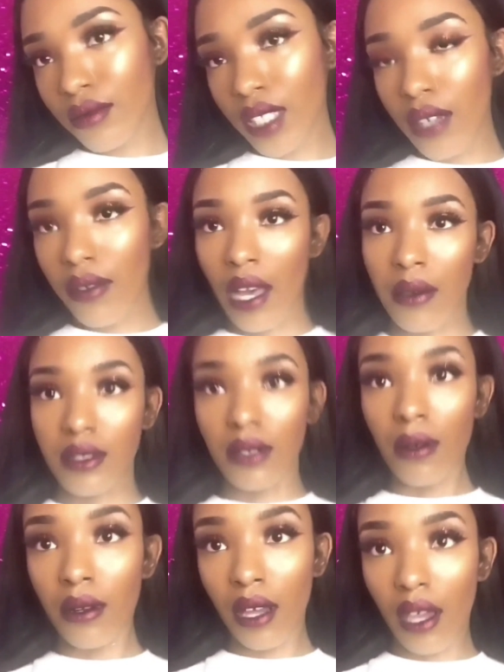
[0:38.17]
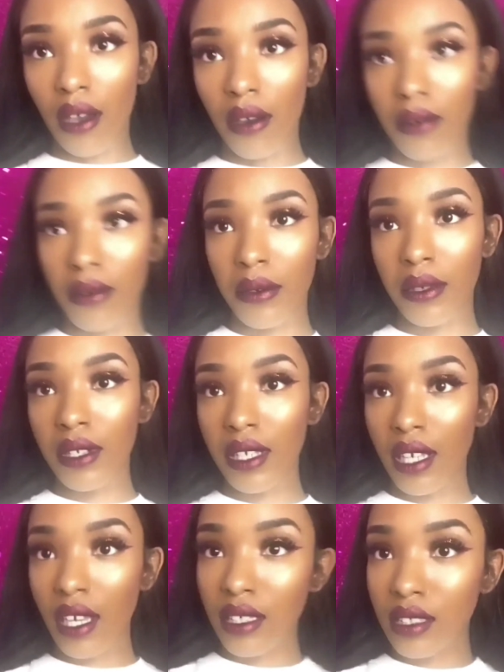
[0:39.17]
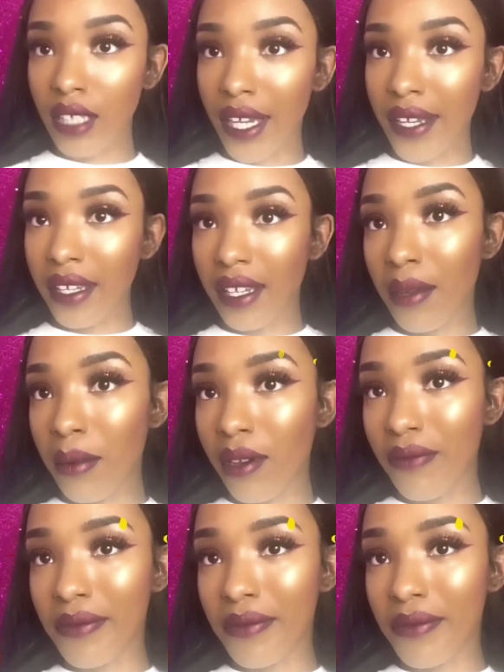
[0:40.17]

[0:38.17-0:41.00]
Love how it turned out. Really excited about